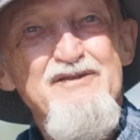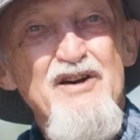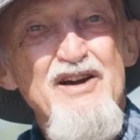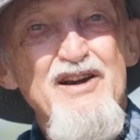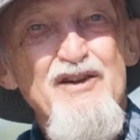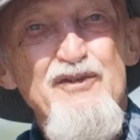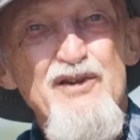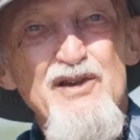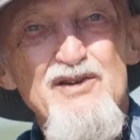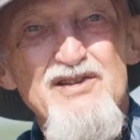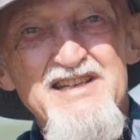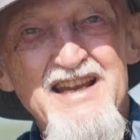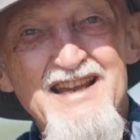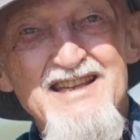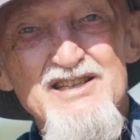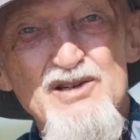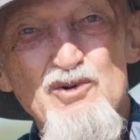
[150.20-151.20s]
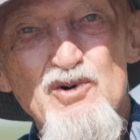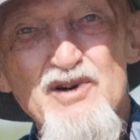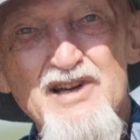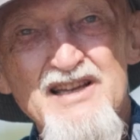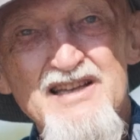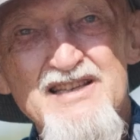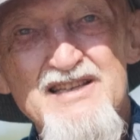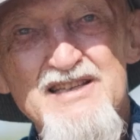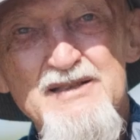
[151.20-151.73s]
very few sense
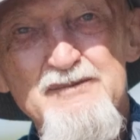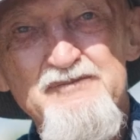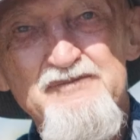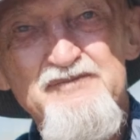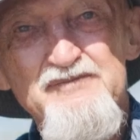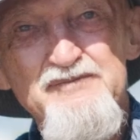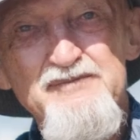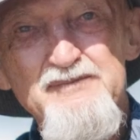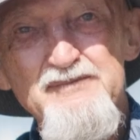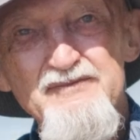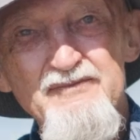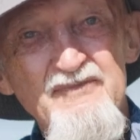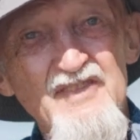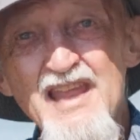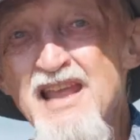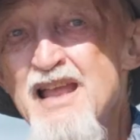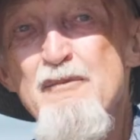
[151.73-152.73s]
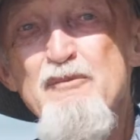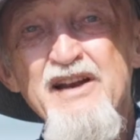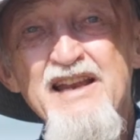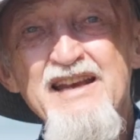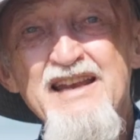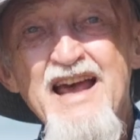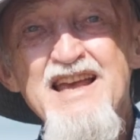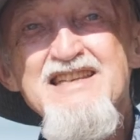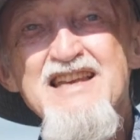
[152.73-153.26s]
organs, but
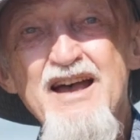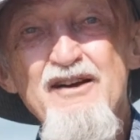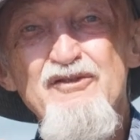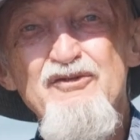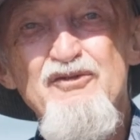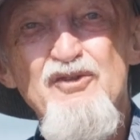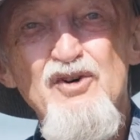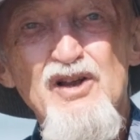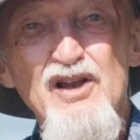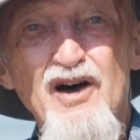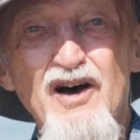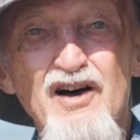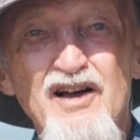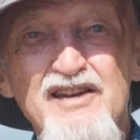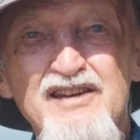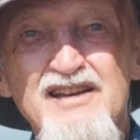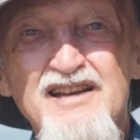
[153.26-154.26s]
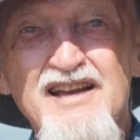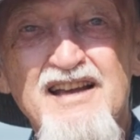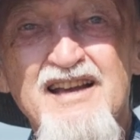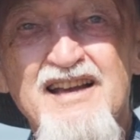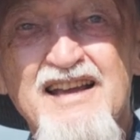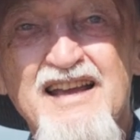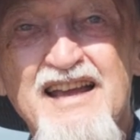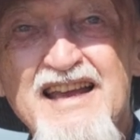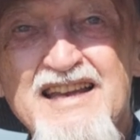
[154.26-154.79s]
it does have full-on
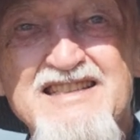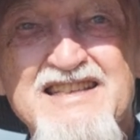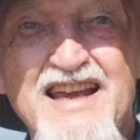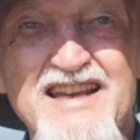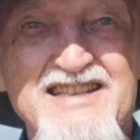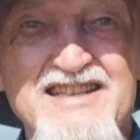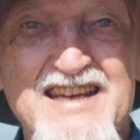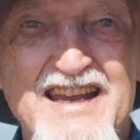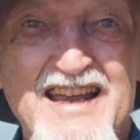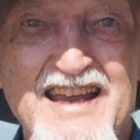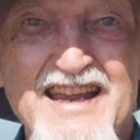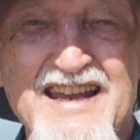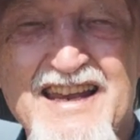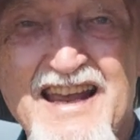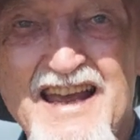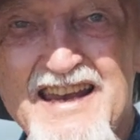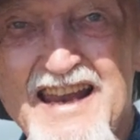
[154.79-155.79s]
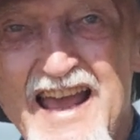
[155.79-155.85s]
intestine and